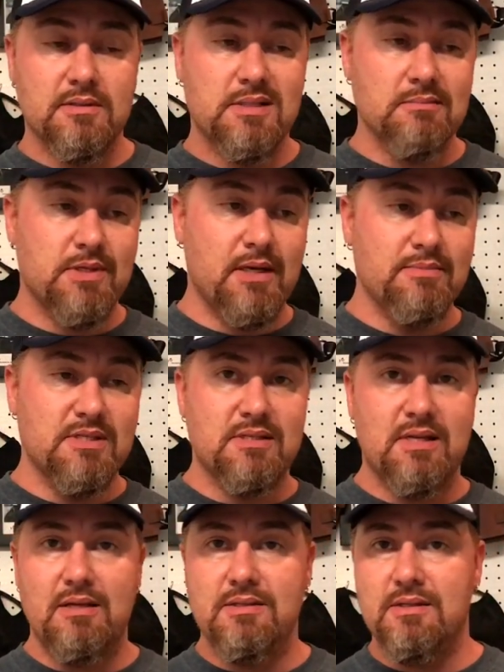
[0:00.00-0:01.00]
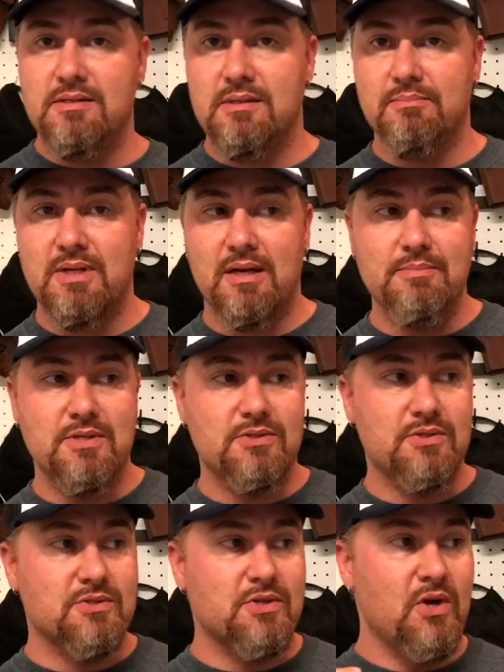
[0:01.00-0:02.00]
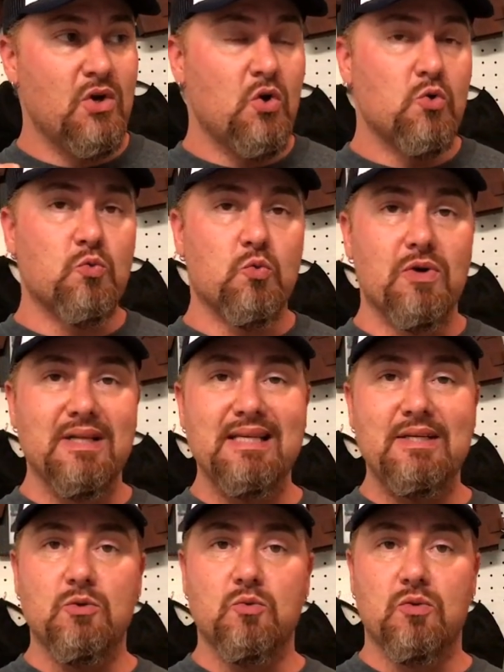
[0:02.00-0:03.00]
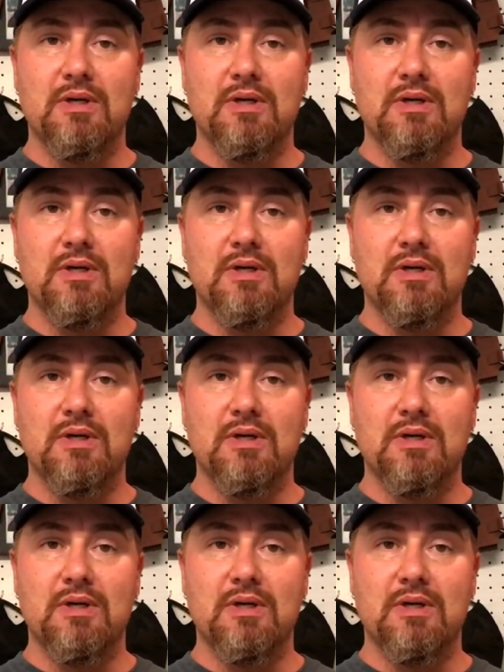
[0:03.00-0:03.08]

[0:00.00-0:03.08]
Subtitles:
And sometimes it's tasty, sometimes it's just really,